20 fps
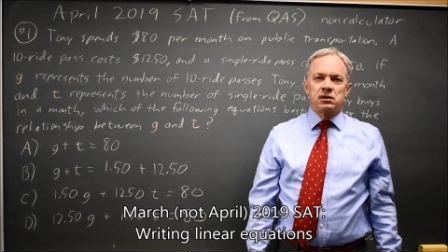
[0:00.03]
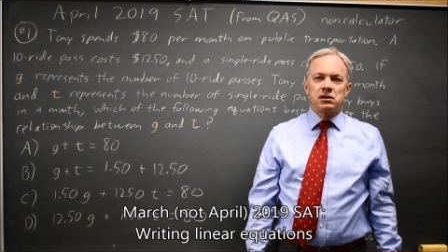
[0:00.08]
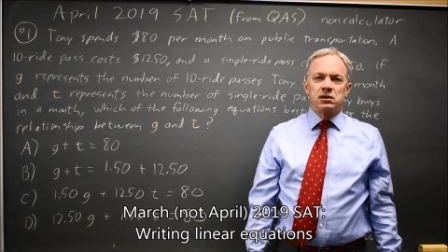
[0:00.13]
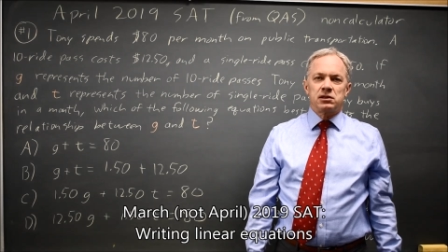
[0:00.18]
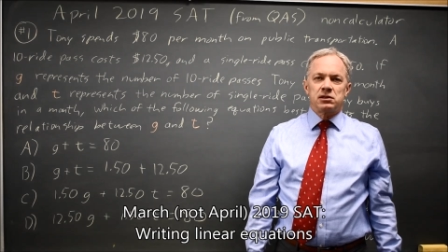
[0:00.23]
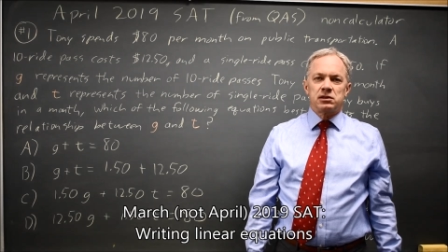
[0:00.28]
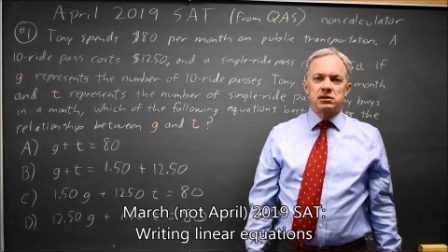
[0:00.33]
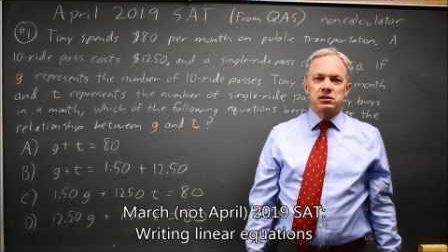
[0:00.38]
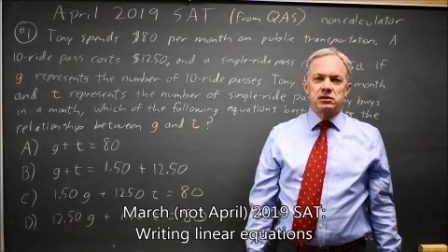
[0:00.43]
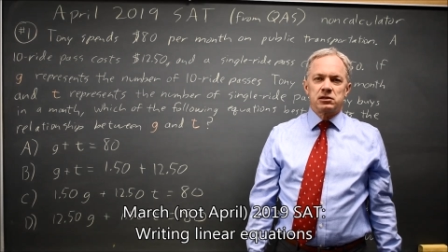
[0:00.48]

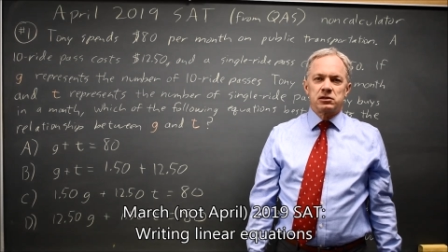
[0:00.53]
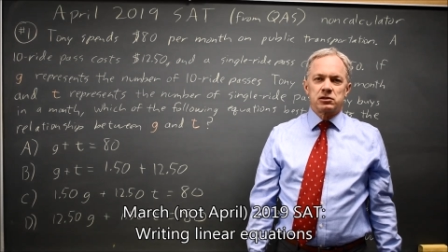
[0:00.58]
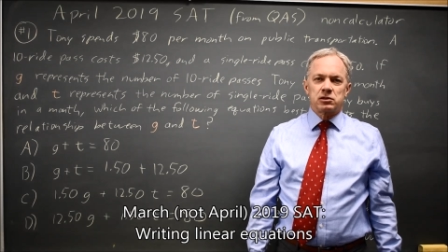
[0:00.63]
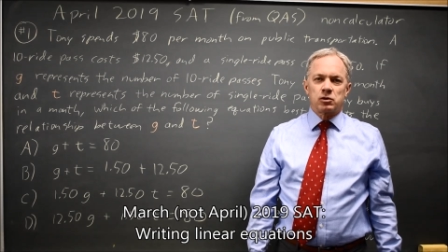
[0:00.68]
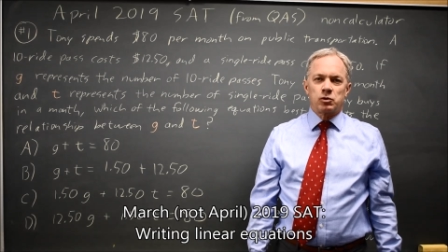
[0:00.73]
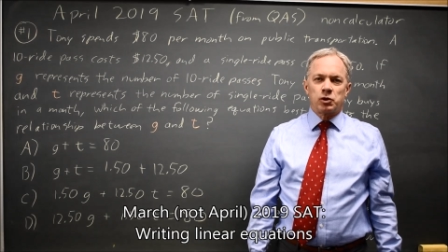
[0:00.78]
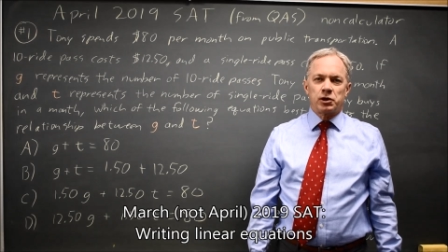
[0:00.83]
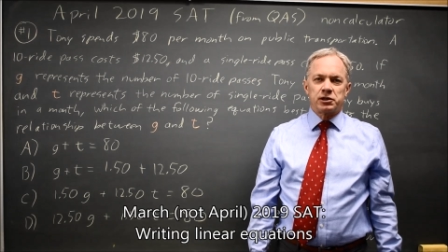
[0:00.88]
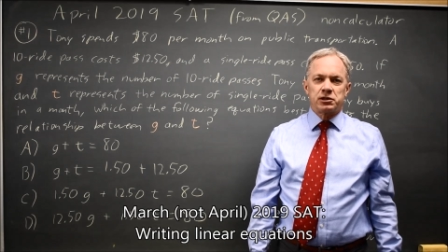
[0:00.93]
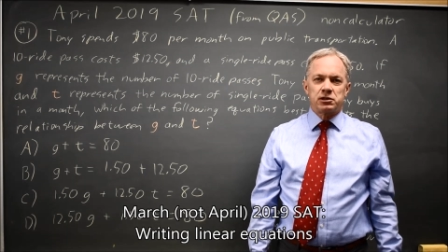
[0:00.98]
This is
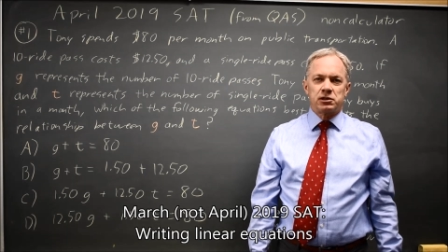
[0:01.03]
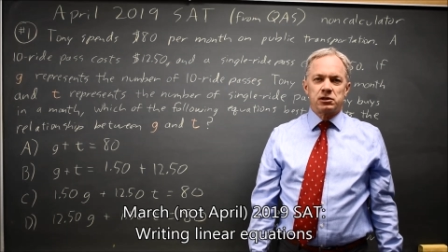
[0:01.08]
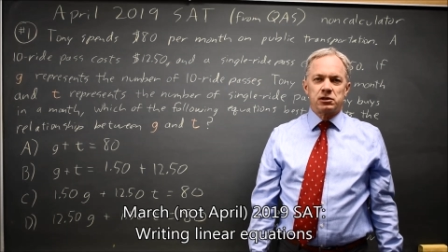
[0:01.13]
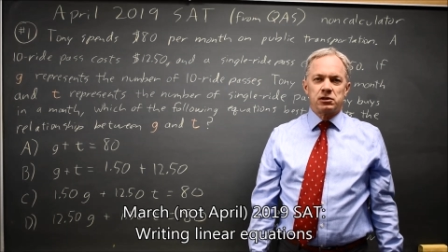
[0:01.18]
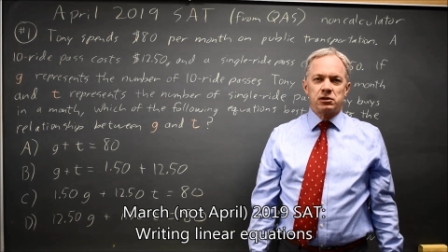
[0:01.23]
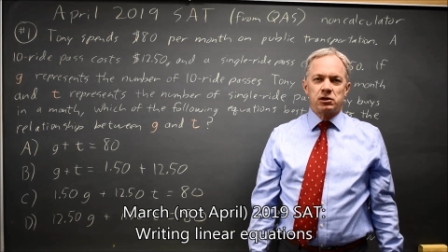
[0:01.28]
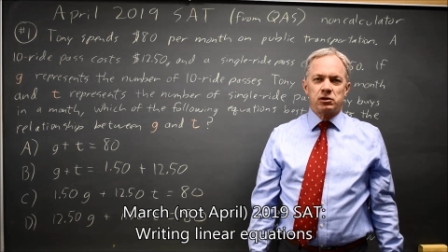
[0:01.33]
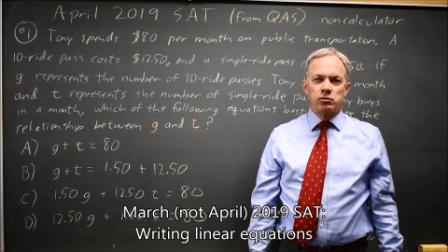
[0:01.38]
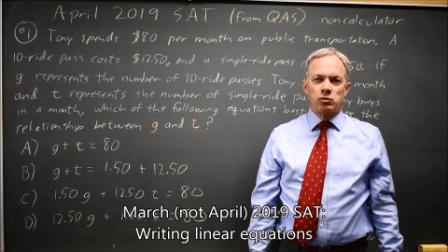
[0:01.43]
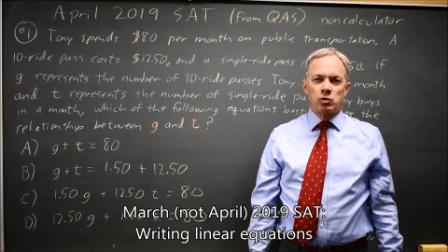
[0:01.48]

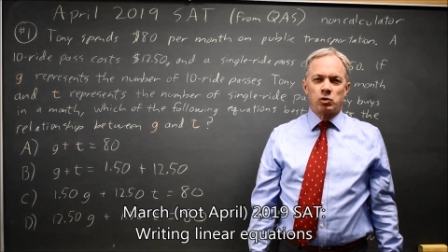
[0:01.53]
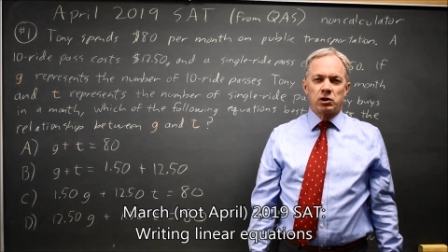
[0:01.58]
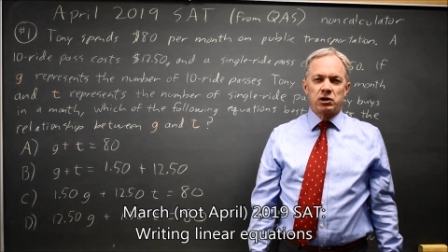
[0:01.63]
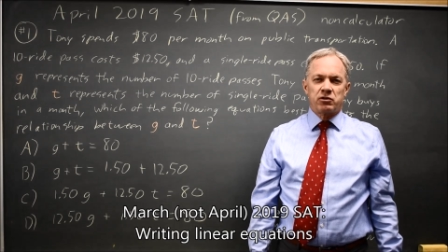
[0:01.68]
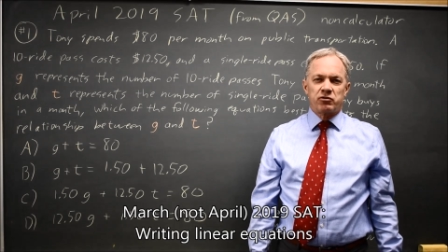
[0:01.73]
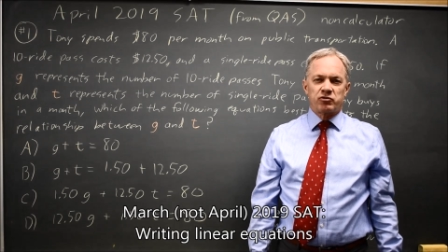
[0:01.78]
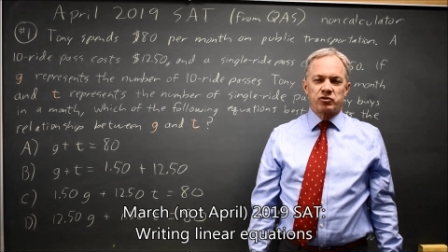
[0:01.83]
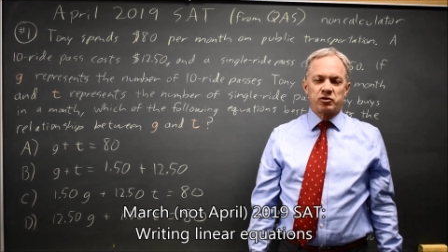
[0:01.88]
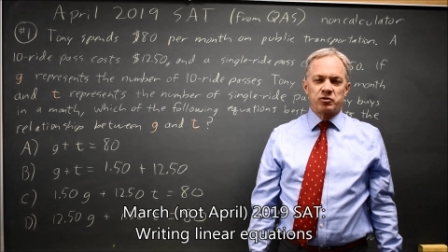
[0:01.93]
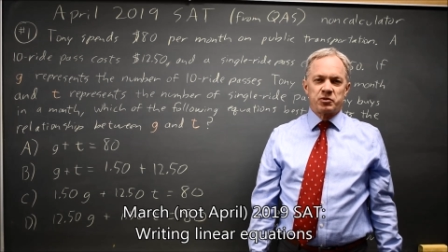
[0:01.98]
question
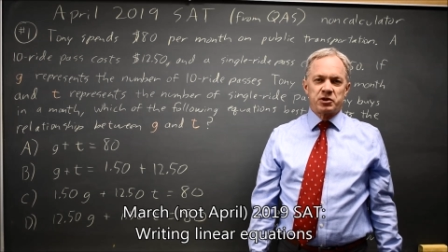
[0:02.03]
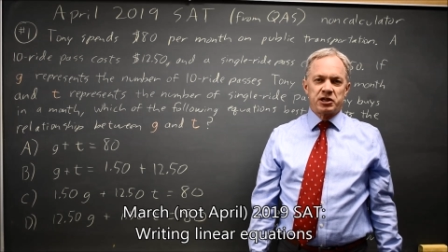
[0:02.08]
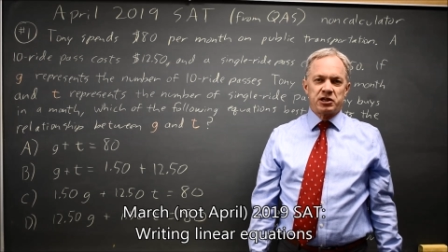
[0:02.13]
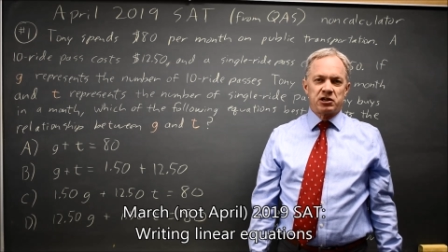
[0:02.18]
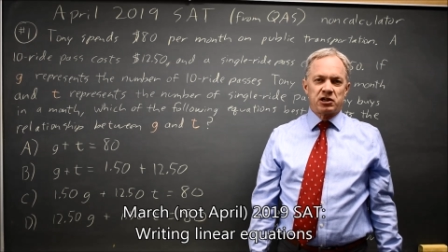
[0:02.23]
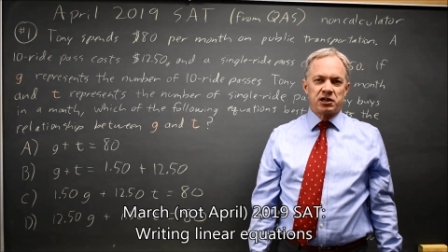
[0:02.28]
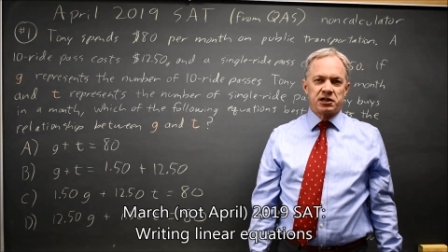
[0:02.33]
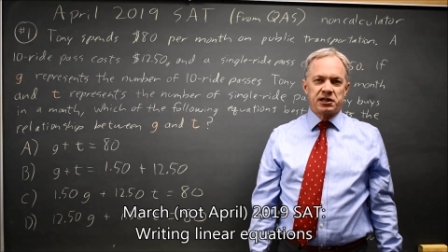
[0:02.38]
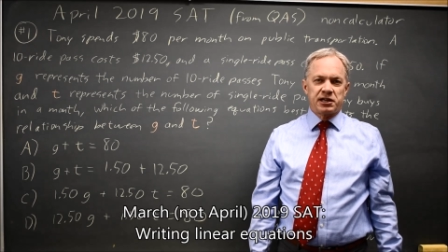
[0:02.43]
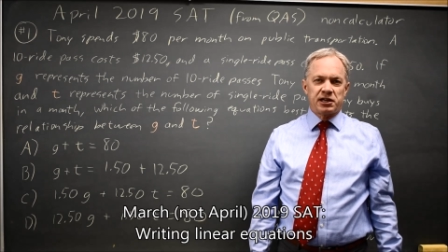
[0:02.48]
one from the
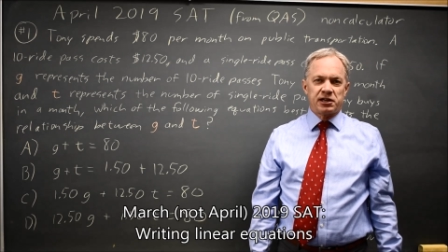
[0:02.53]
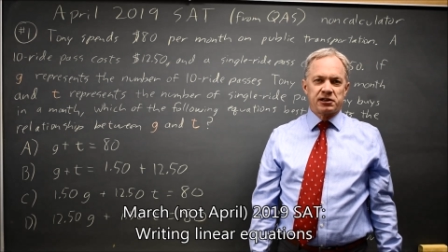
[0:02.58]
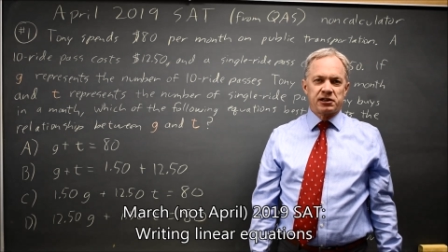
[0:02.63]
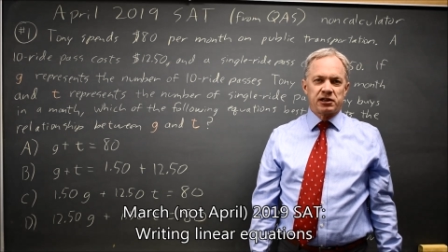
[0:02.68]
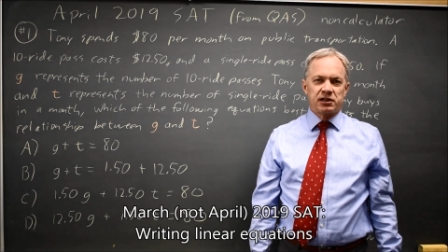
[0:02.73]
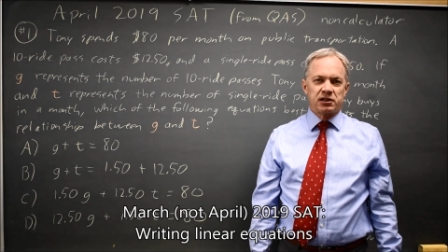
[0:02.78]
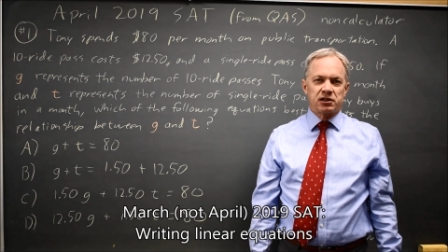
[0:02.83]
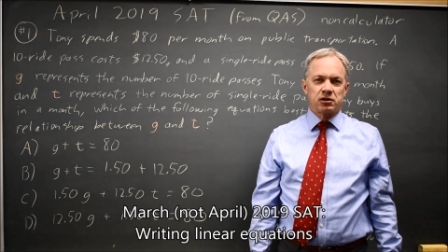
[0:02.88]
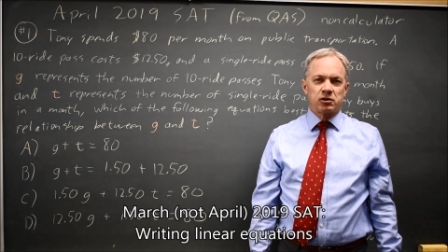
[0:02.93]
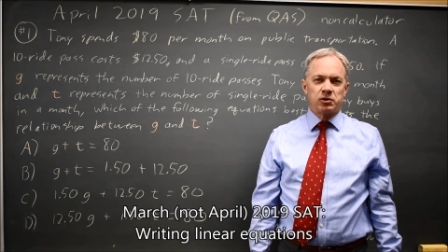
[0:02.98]

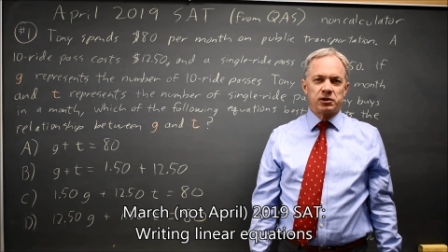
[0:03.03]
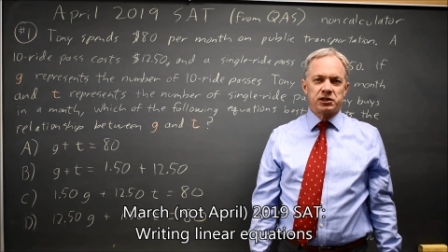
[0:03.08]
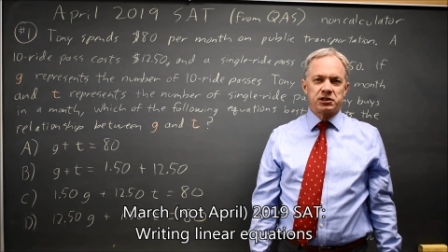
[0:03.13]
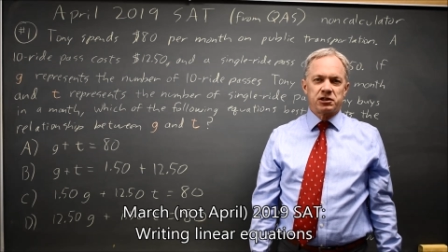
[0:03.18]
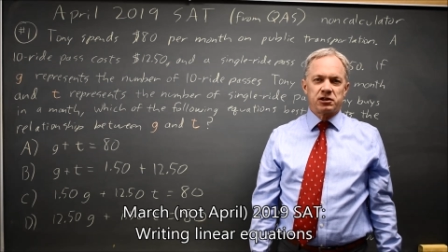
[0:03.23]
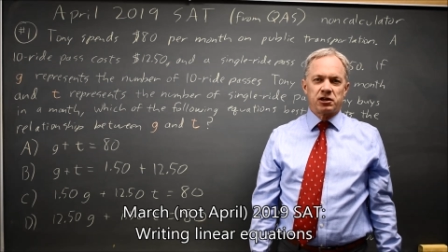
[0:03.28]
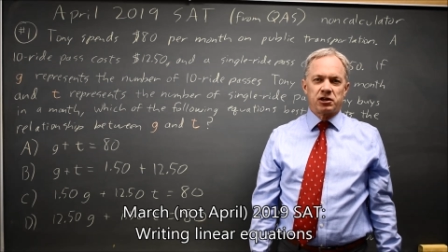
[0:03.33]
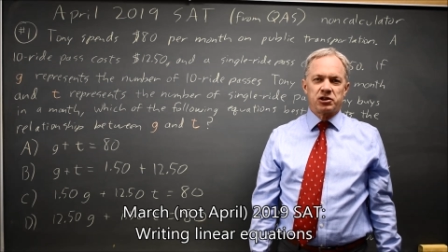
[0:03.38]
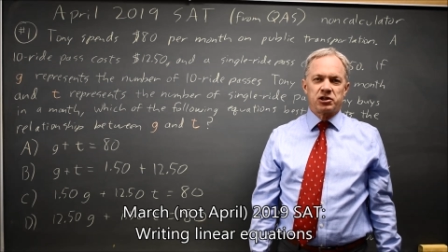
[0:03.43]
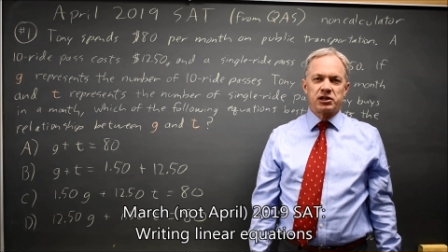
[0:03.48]
non-calculator
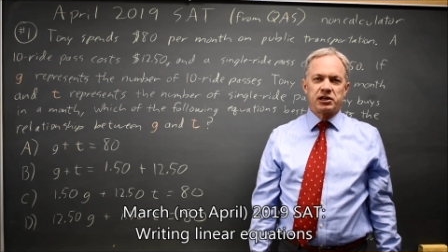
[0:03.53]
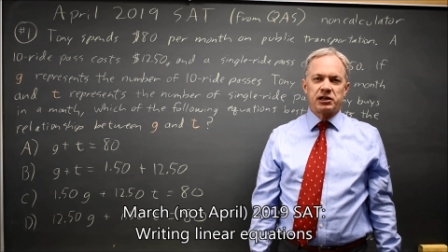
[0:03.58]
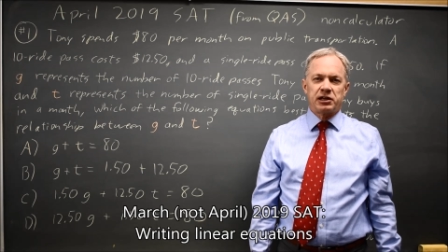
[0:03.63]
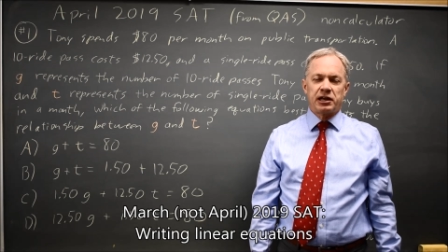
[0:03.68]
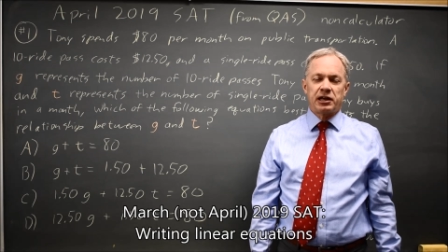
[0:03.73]
question on the